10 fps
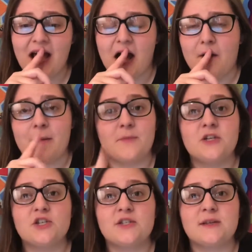I'm
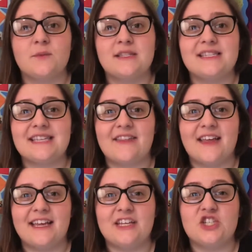pretty sure someone said
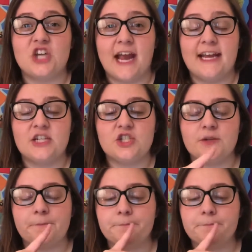that it changed